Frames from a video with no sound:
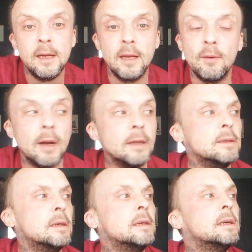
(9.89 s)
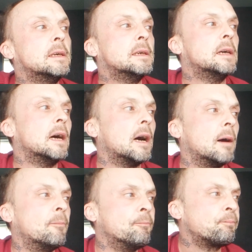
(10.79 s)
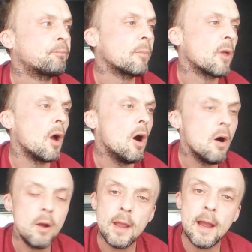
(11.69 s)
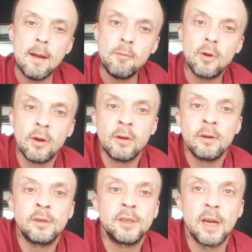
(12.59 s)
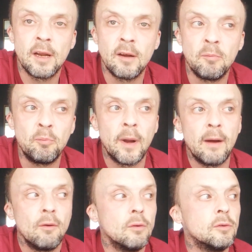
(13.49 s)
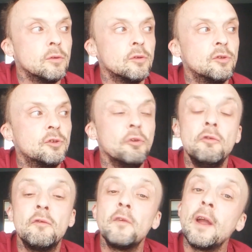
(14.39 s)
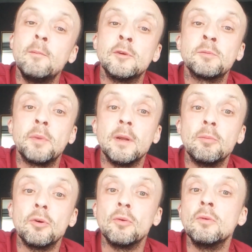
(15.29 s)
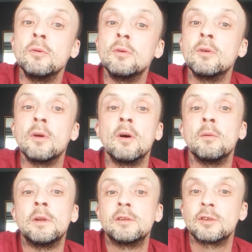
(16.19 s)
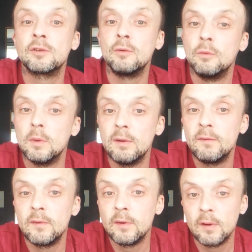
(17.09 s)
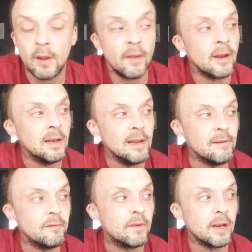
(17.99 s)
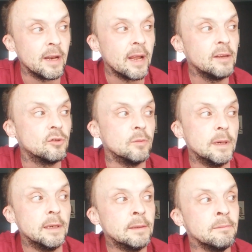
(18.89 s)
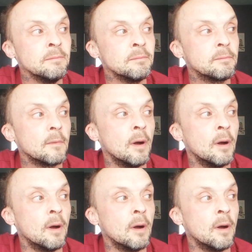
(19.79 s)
Anyway, um, I am going to chat about two famous people that I went to school with, and they lived in Hazlemere.